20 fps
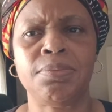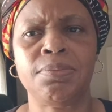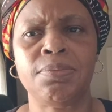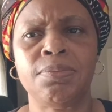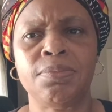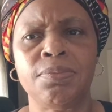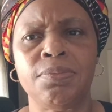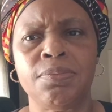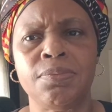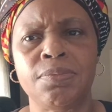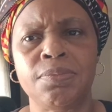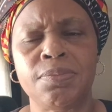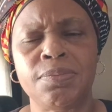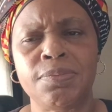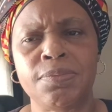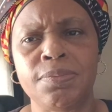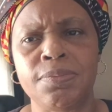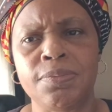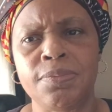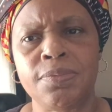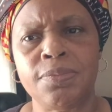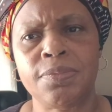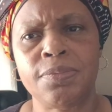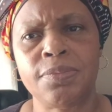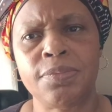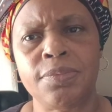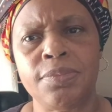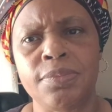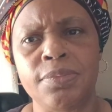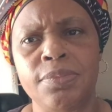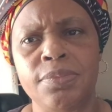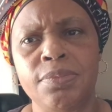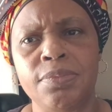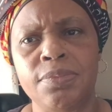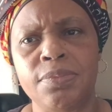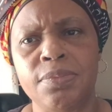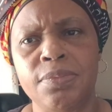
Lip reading: (silence)